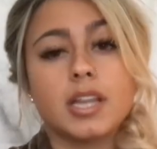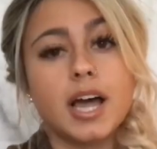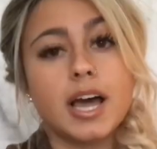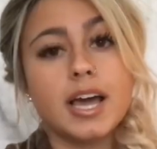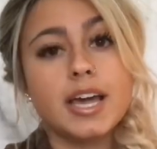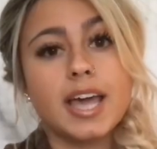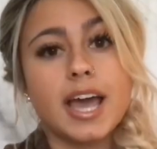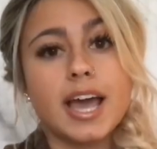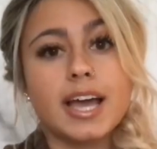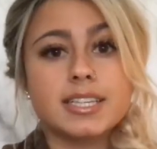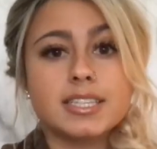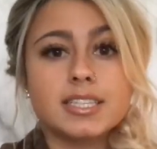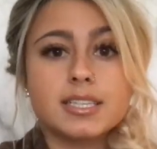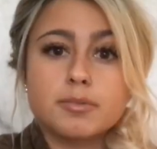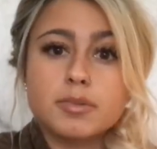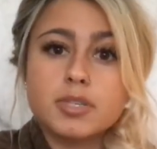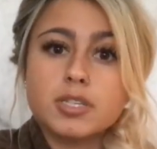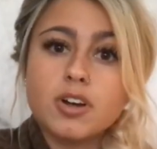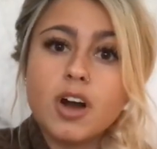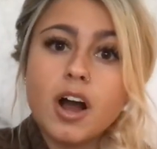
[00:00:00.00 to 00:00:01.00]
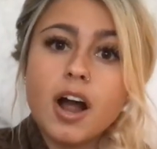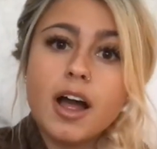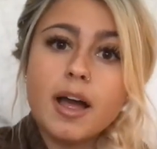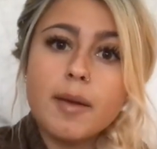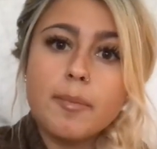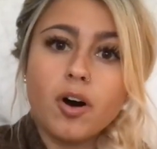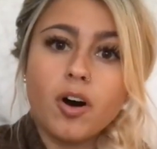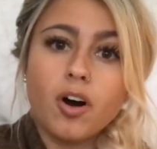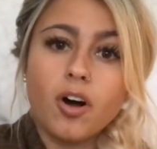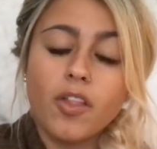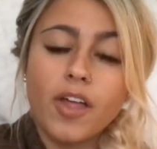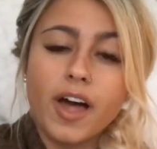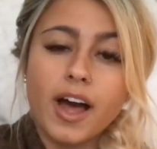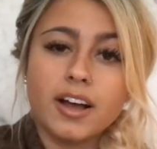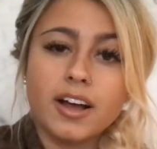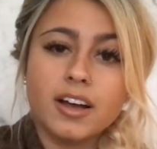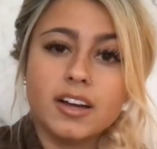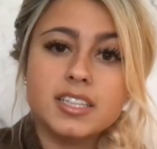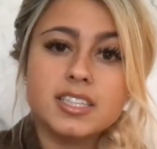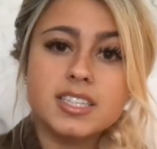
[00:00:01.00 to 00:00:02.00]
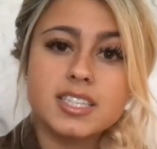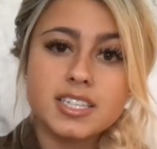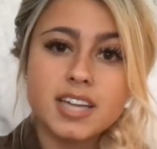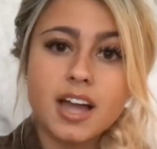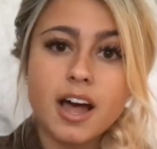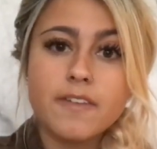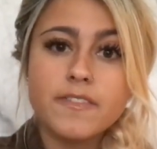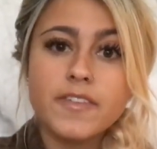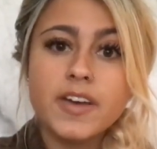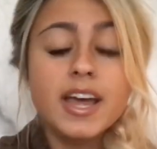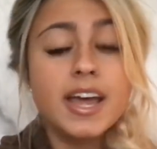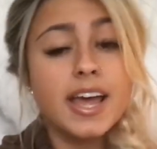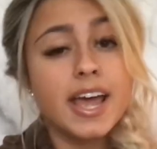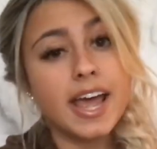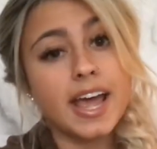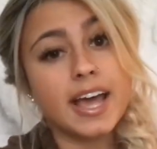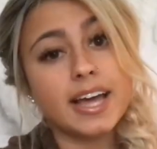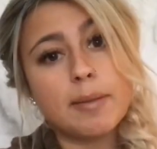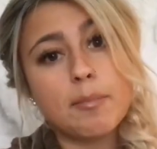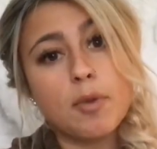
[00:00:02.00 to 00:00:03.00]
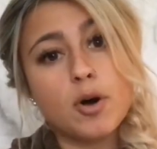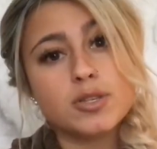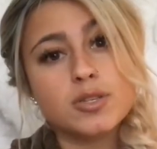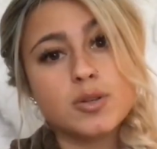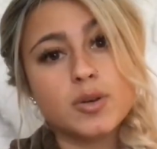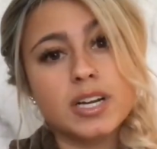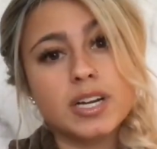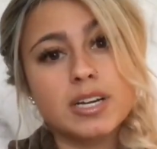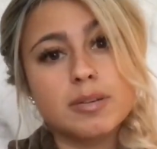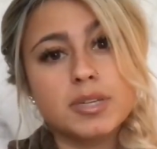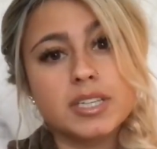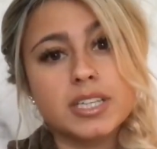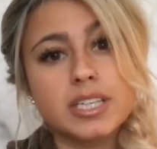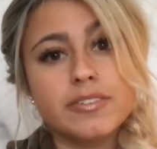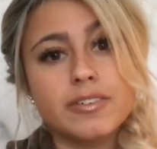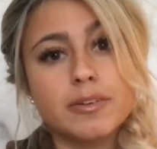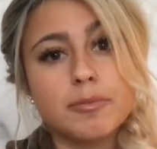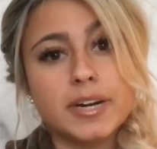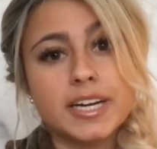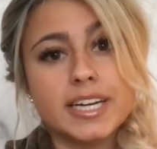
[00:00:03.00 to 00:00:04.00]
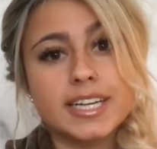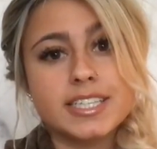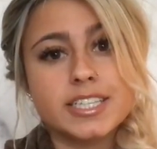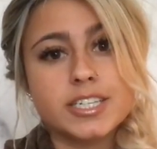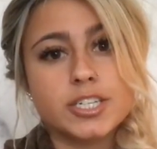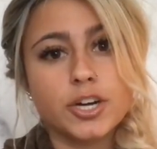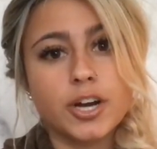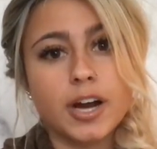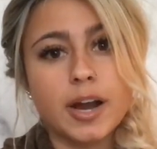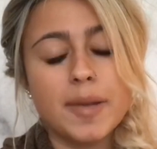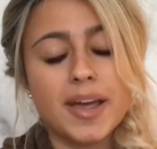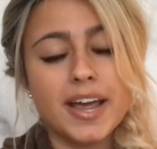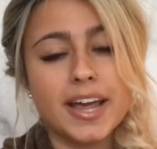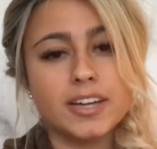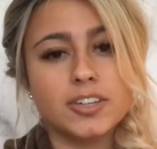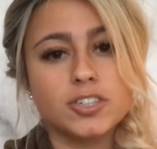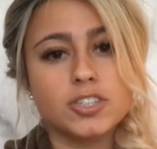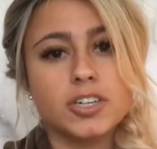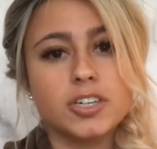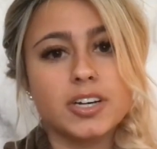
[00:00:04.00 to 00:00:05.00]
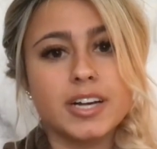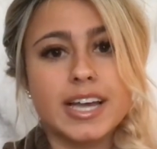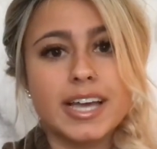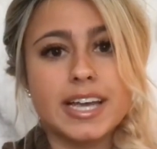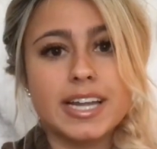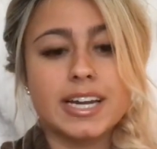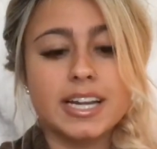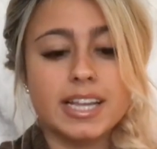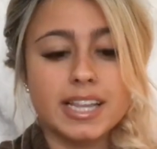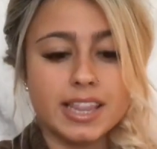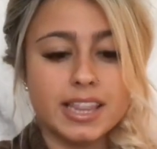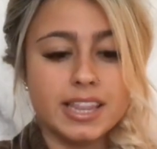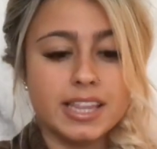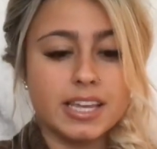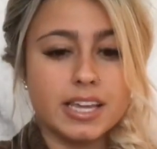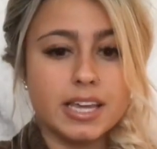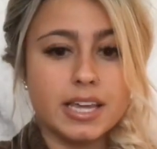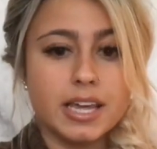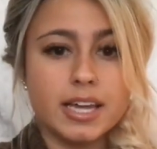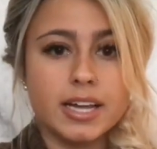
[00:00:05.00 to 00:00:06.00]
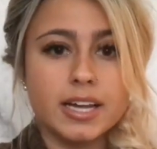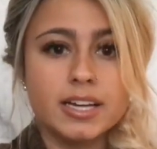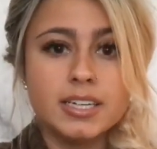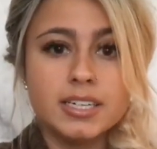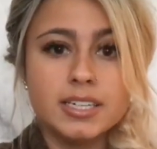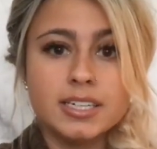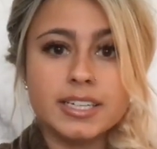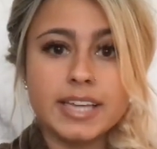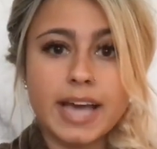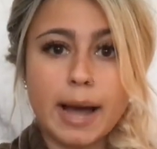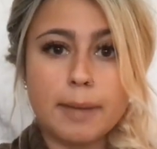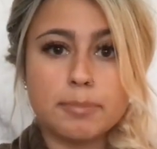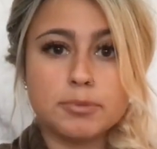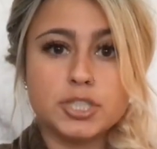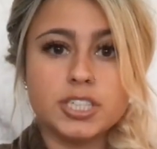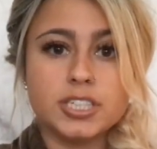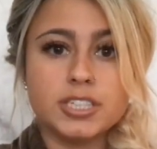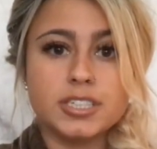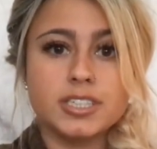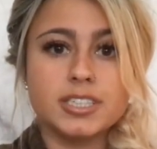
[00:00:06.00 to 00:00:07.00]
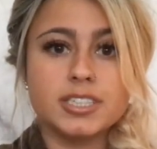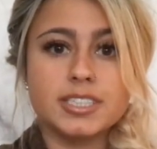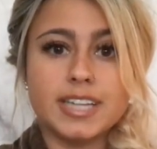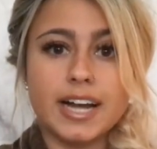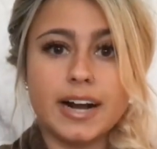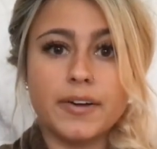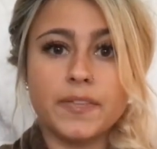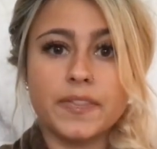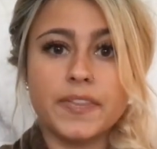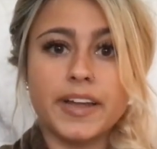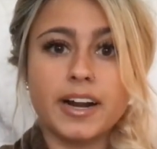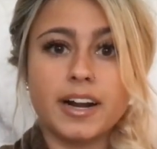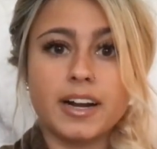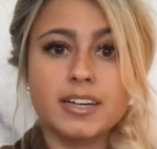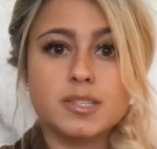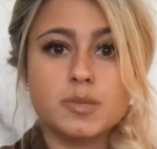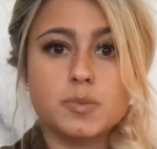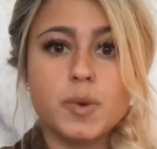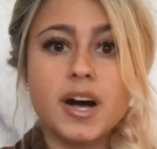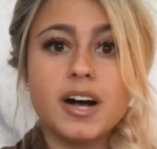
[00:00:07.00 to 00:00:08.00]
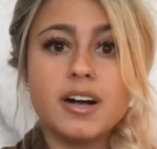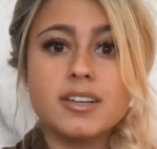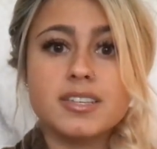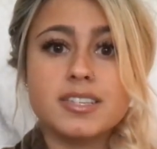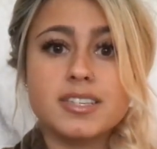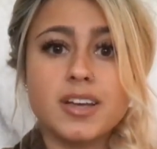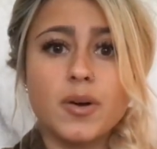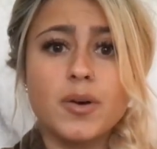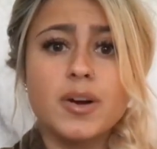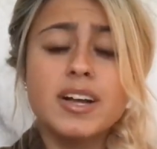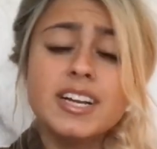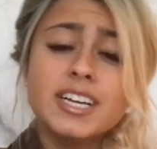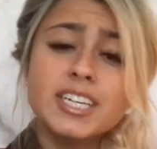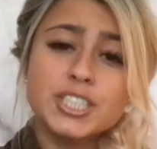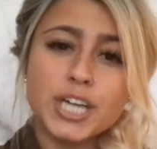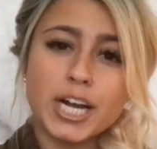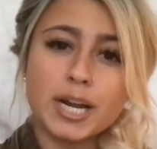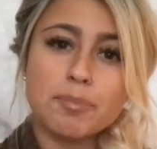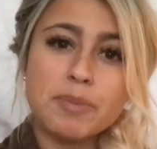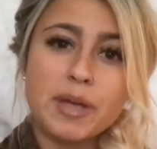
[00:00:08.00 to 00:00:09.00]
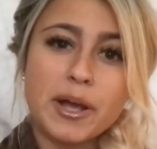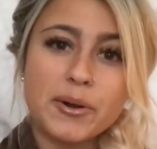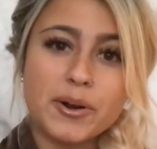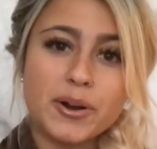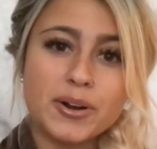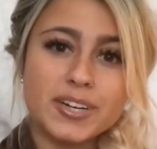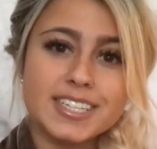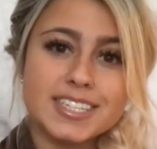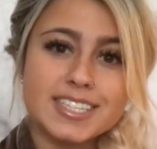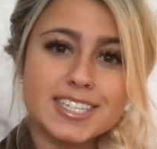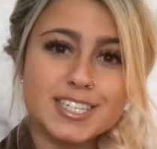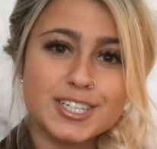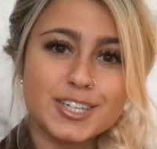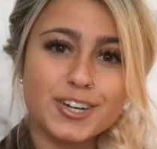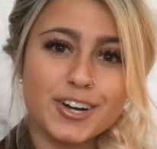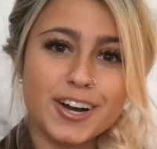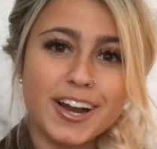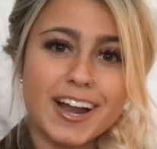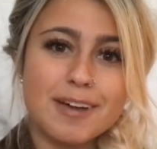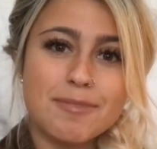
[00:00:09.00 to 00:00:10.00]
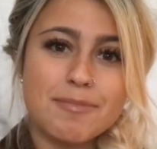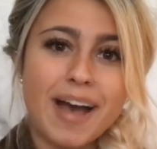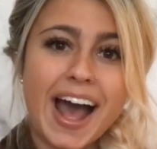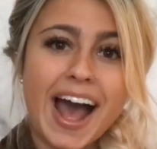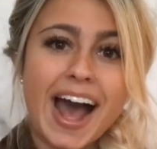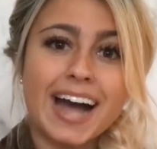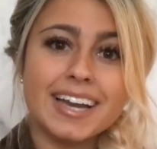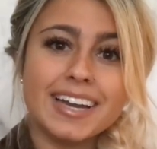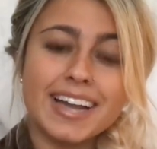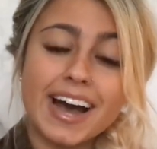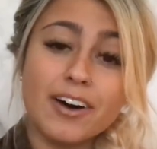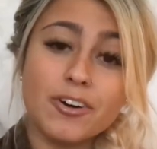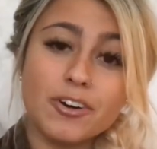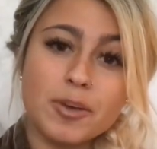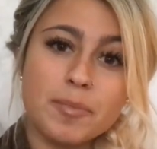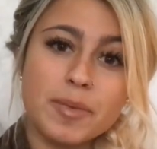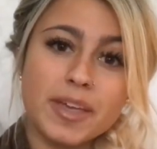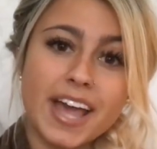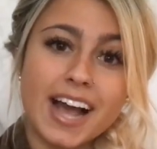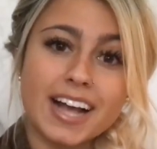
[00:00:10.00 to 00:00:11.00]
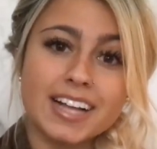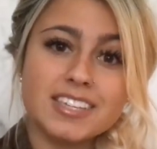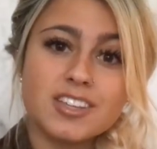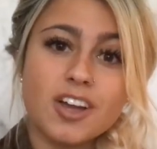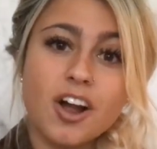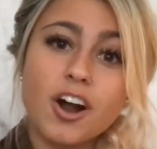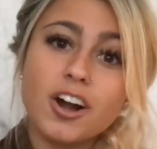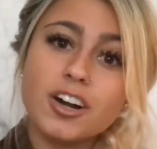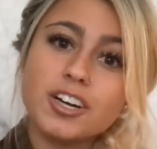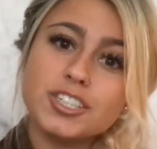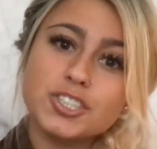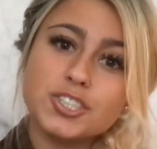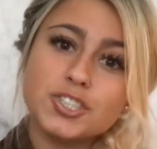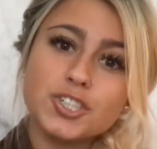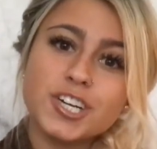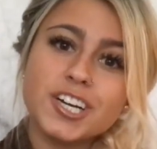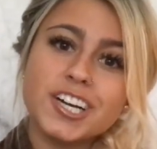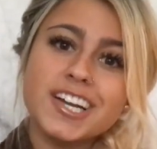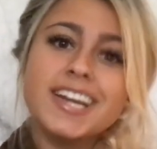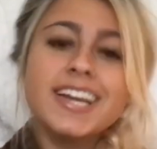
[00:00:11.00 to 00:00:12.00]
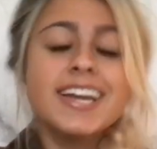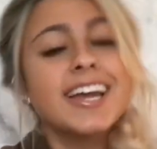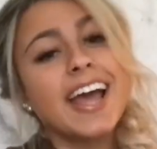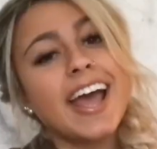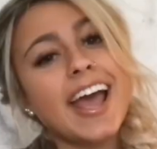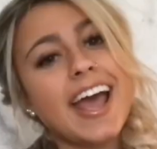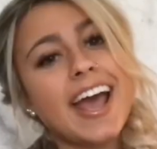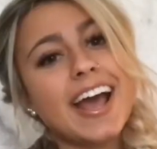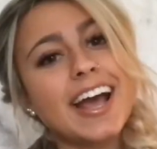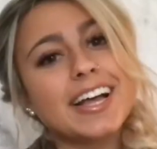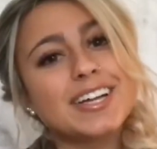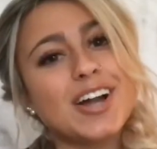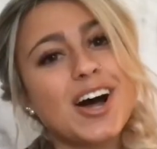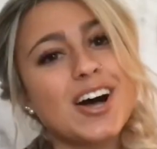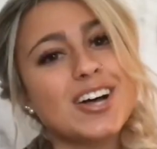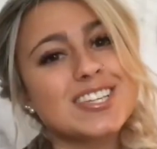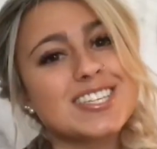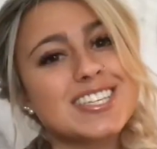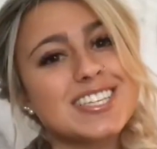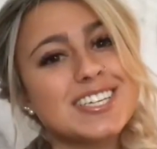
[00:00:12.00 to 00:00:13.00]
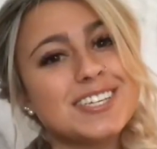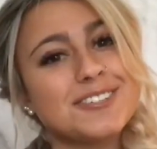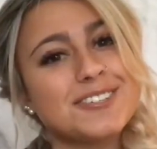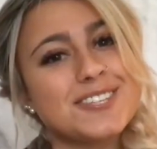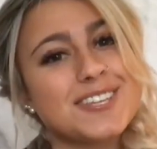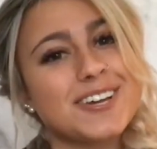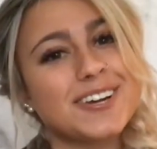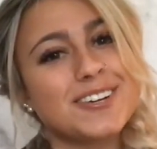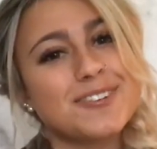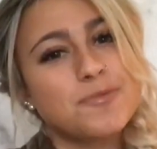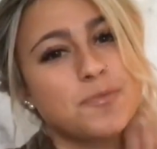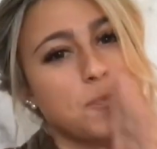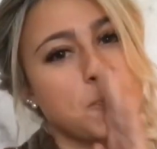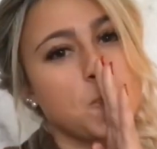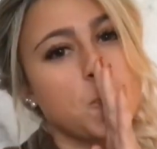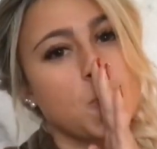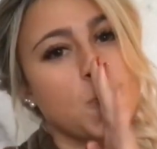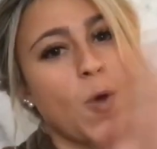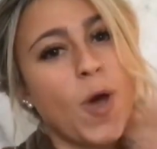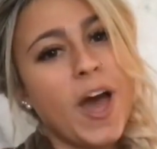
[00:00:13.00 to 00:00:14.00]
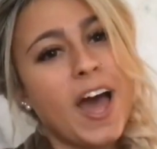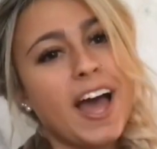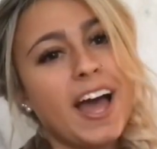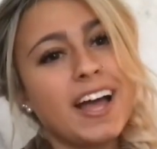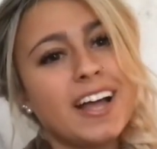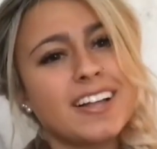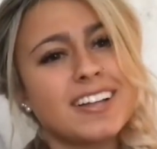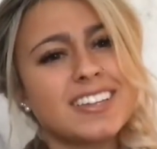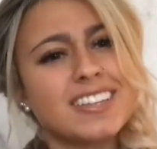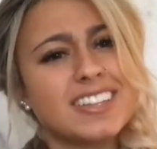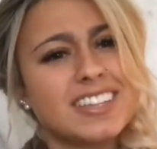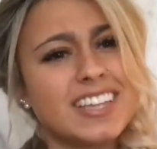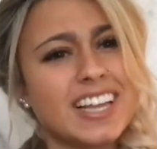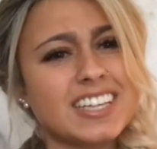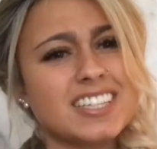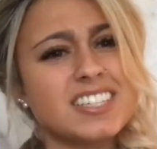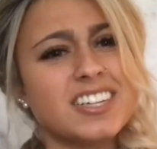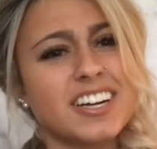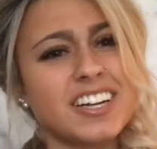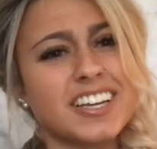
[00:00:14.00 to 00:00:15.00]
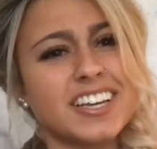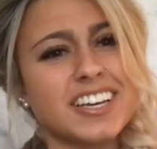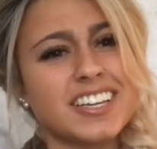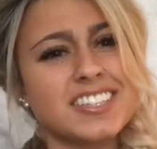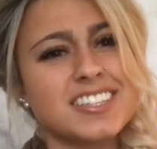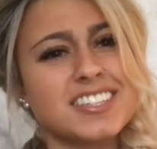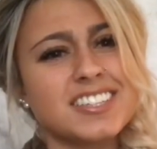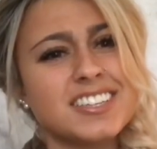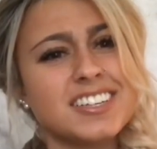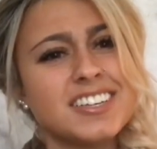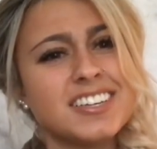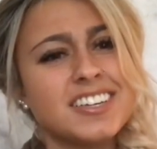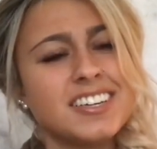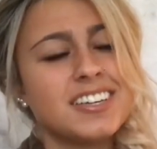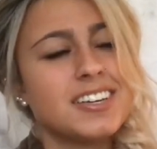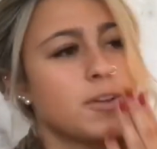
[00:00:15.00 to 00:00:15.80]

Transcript: Like and subscribe, all that good stuff. And I'm also going to be leaving my Instagram handle in the caption down there as well. So check me out on Instagram at ALCHEMYXARTISTRY, and I'll see you soon. That's not a kiss.